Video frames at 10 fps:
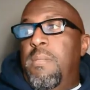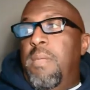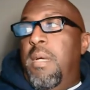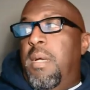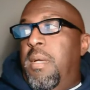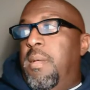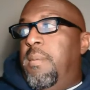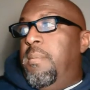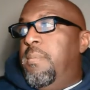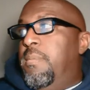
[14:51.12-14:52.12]
um,
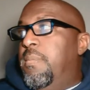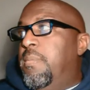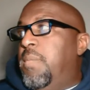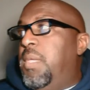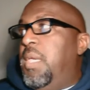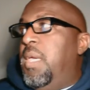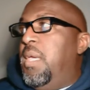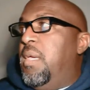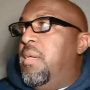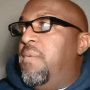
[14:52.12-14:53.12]

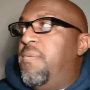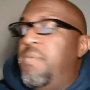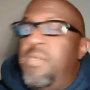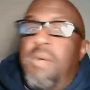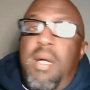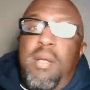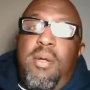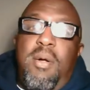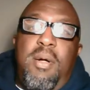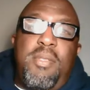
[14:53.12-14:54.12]
give to our
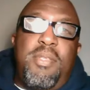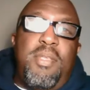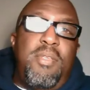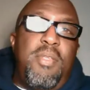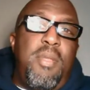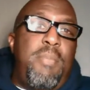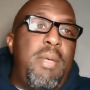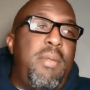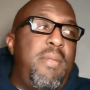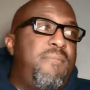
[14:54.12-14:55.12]
causes,
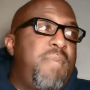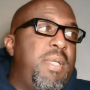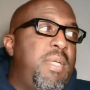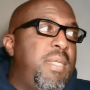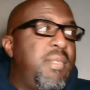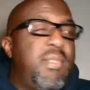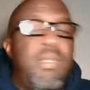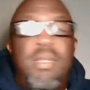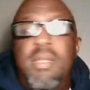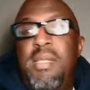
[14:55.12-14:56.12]
building funds
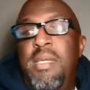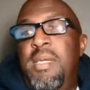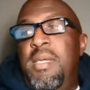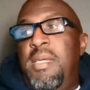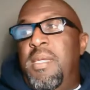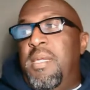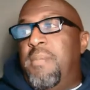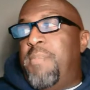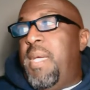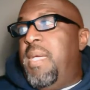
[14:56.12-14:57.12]
and
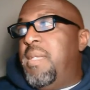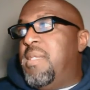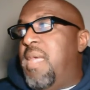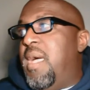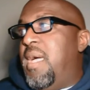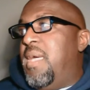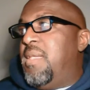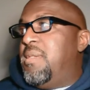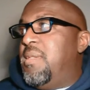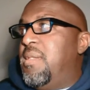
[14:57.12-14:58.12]
paying
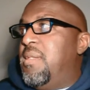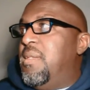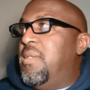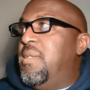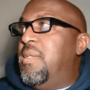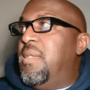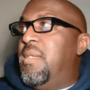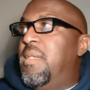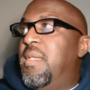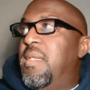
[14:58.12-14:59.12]
tithes and
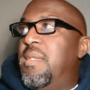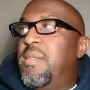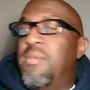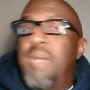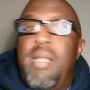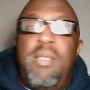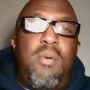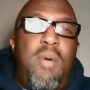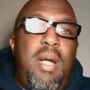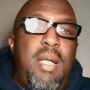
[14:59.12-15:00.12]
directing
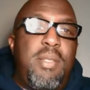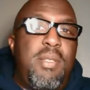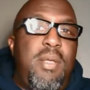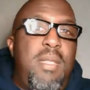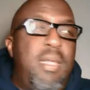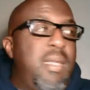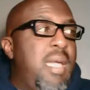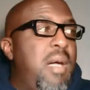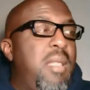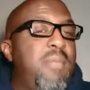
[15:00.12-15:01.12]
choirs and all that. Now
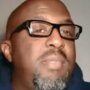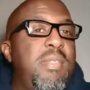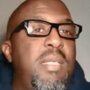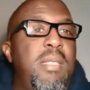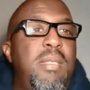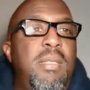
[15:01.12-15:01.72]
all of a sudden,